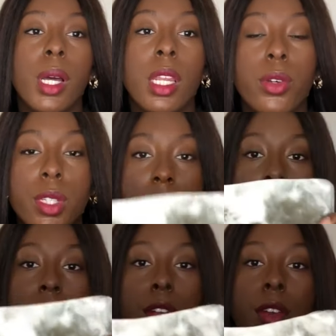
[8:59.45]
But little did
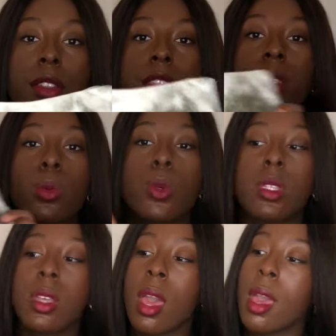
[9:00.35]
I know, this
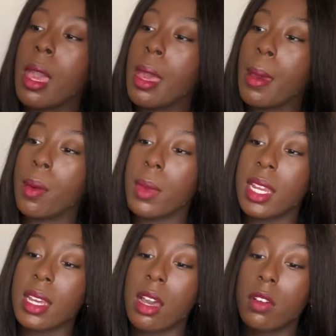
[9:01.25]
was
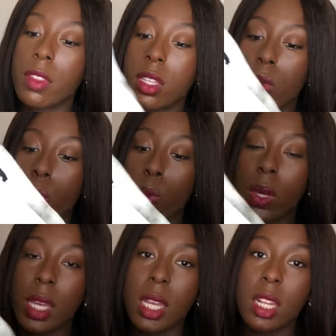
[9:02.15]
made out of this
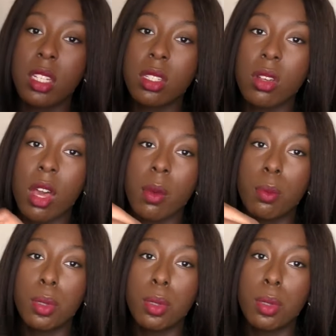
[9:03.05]
weird type